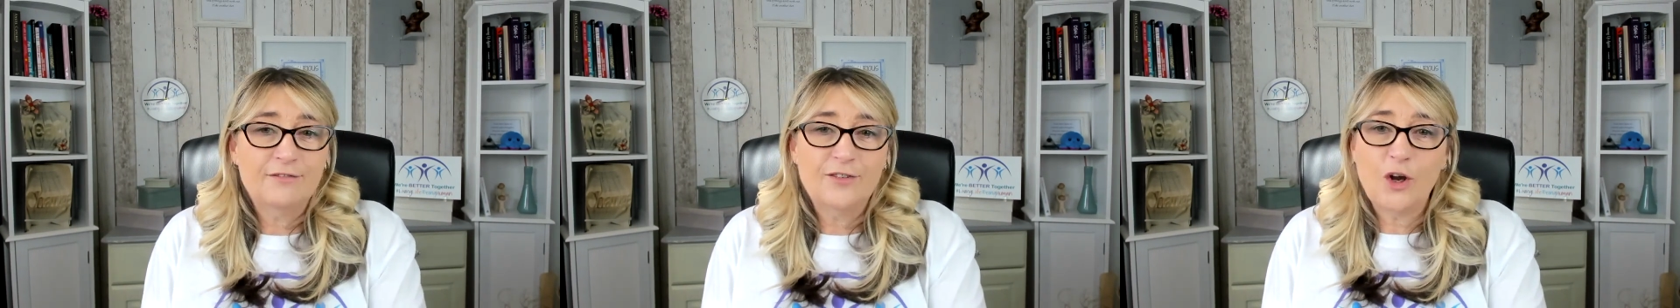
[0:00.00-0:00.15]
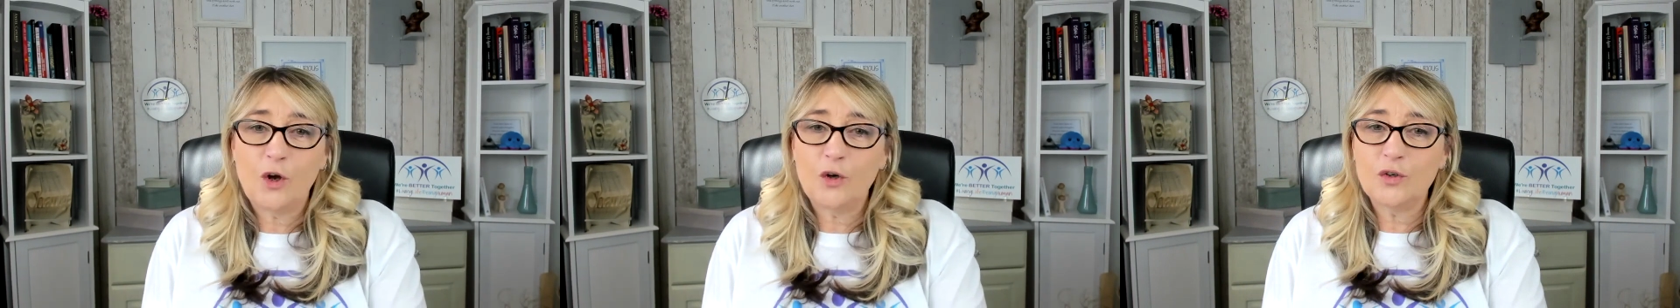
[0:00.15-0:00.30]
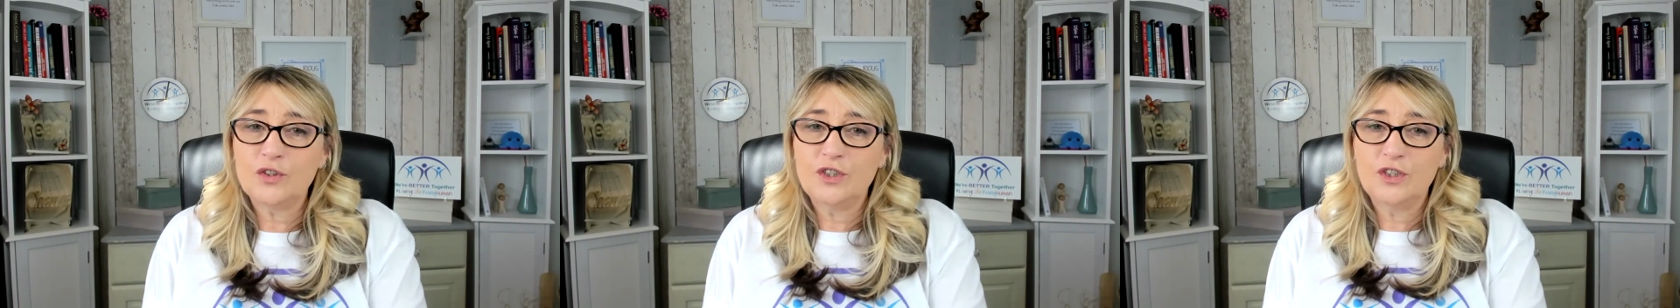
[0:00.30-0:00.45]

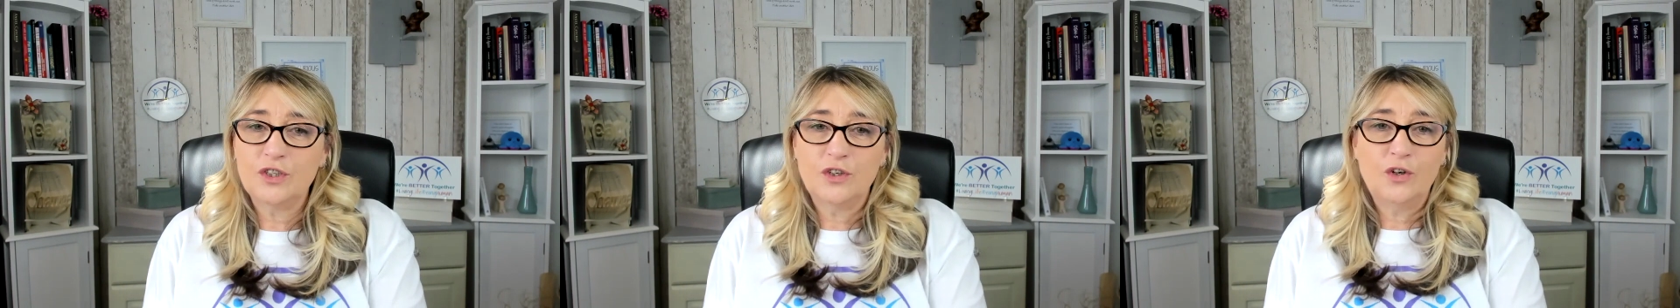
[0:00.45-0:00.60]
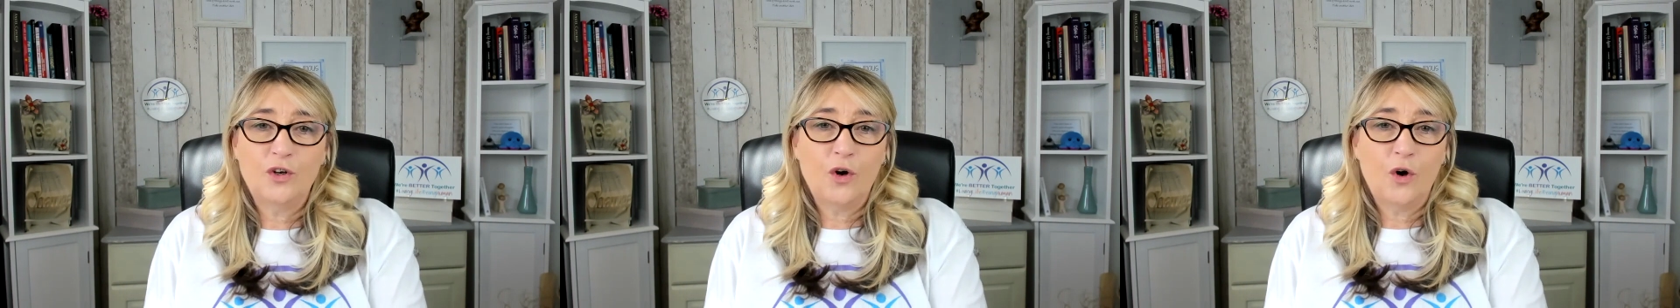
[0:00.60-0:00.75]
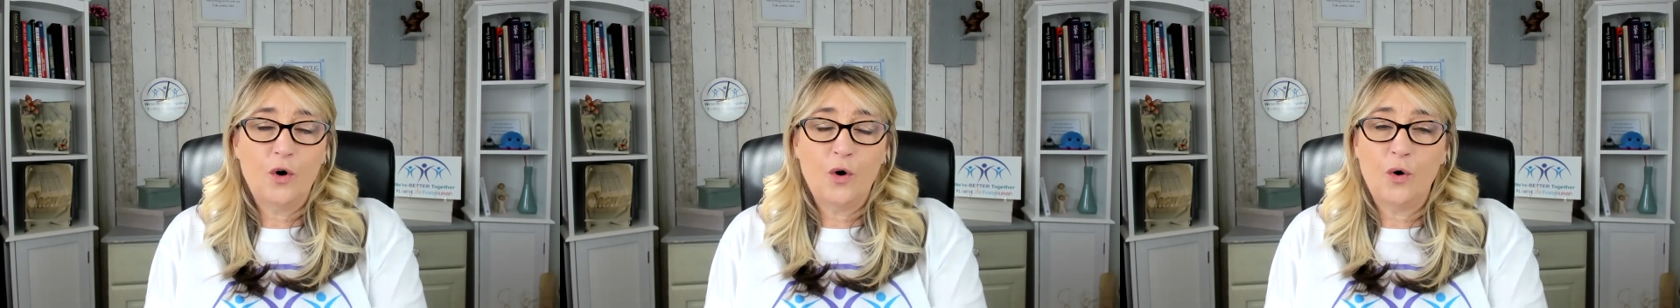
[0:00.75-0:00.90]
got to
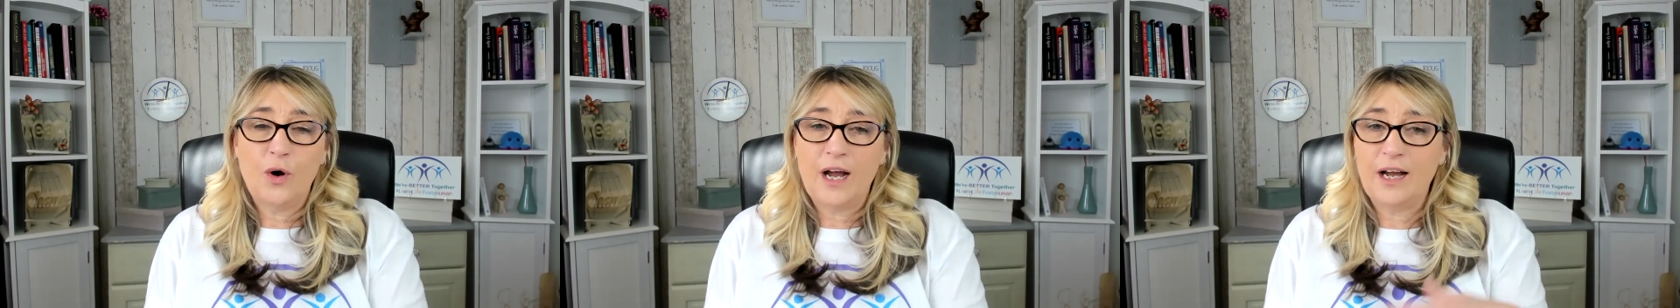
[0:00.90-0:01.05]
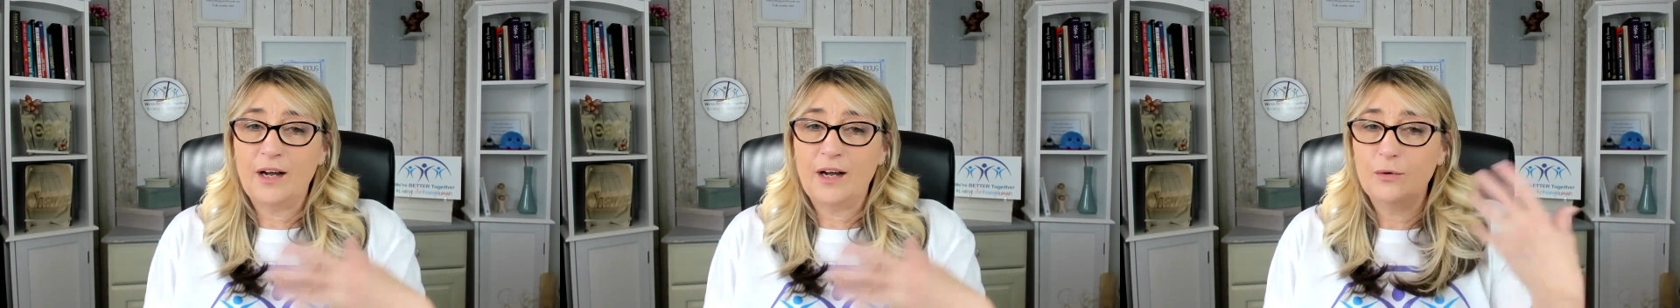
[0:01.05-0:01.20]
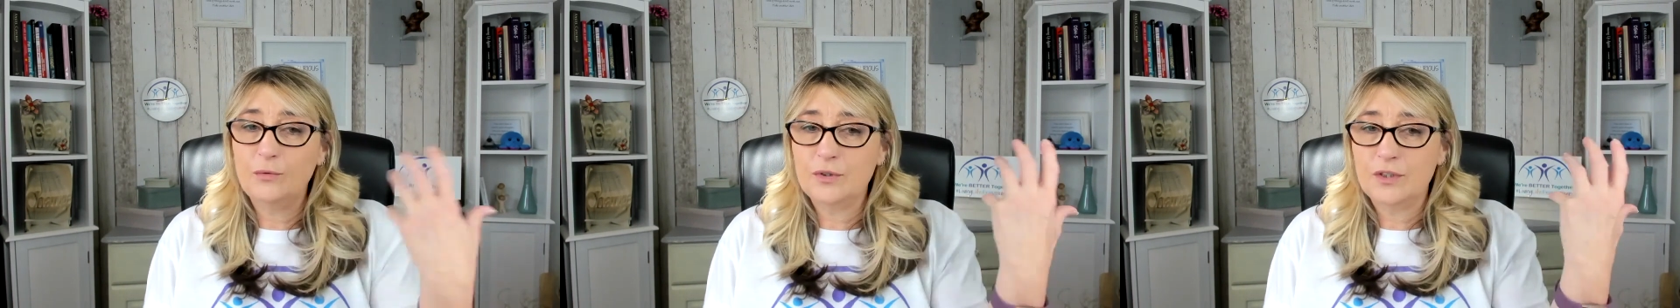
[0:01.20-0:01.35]
go
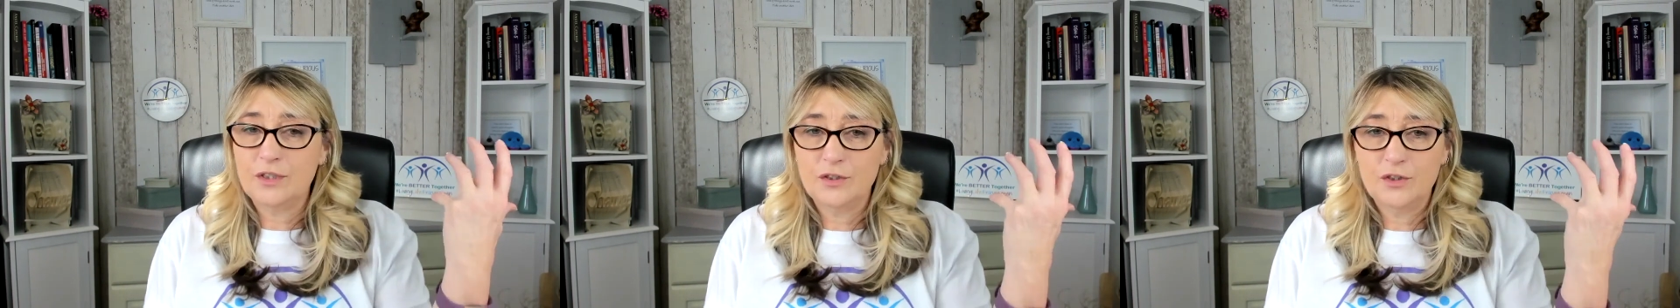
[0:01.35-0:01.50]
out